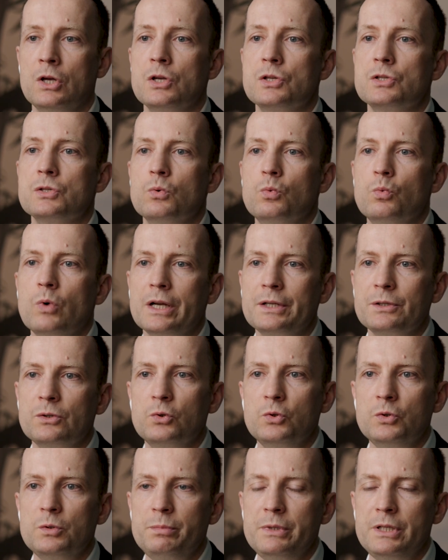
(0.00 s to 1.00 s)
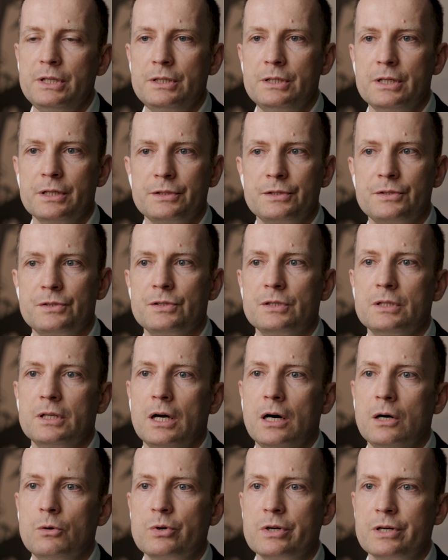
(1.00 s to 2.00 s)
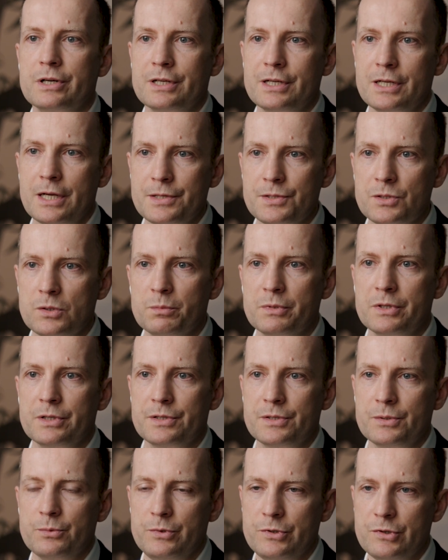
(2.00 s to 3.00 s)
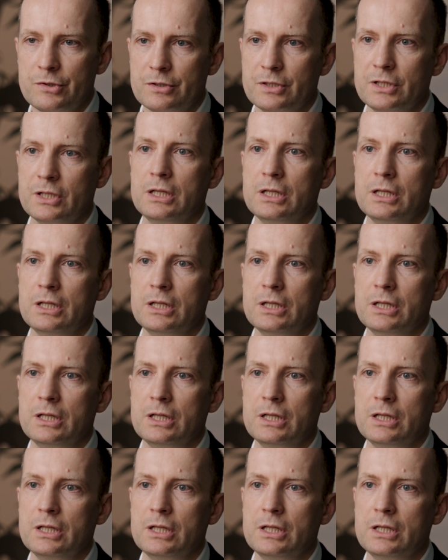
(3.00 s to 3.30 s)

So one could be that our customers, which are the